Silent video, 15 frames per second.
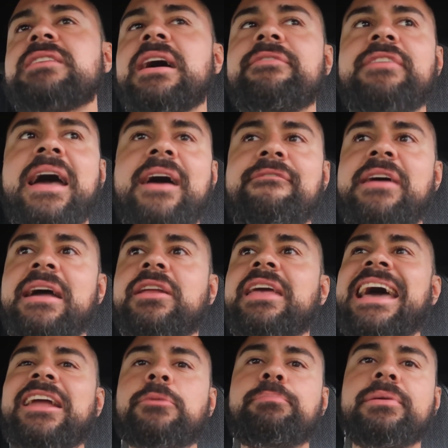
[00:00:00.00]
I've had
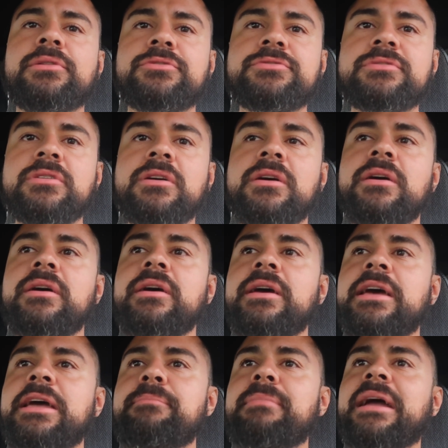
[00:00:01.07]
caterpillars
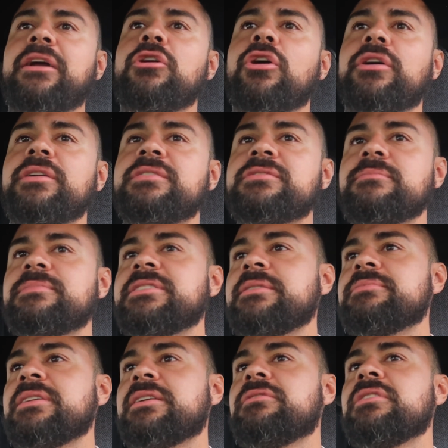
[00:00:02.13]
in my garden
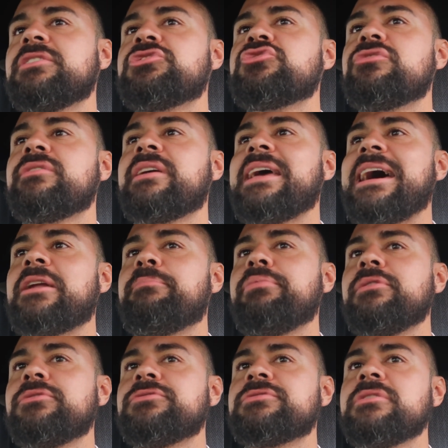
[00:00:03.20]
sometimes, like certain
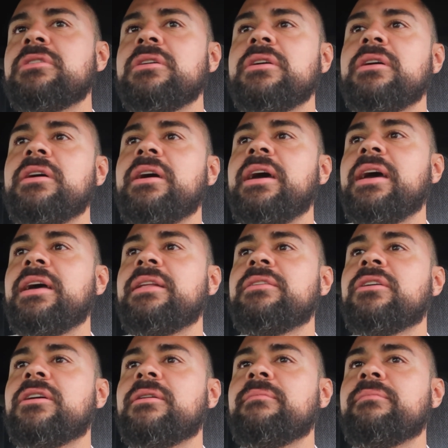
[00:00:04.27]
caterpillars, and
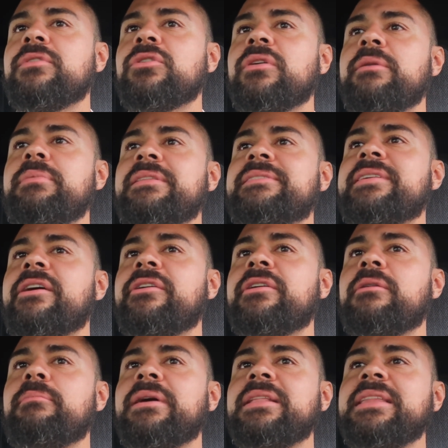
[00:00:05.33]
they be tearing
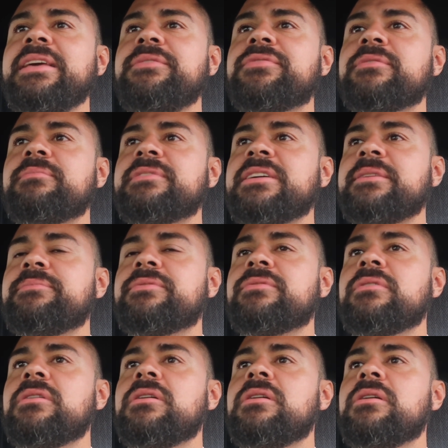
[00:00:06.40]
up my leaves sometimes.
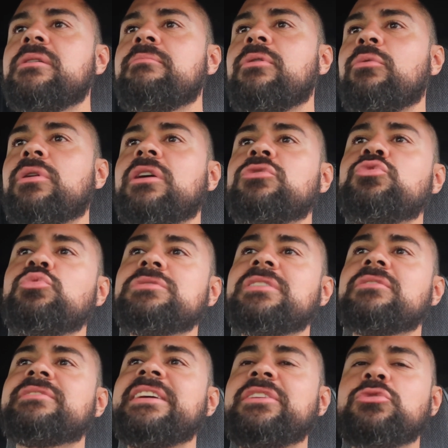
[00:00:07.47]
But what I'll do is
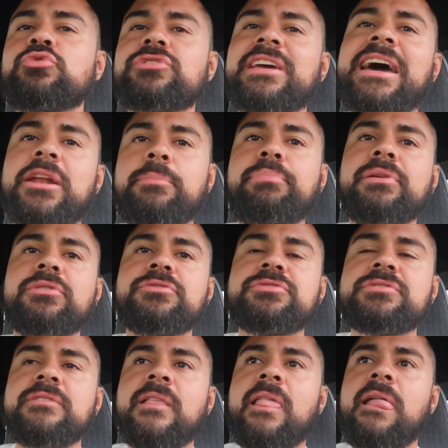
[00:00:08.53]
I'll take those caterpillars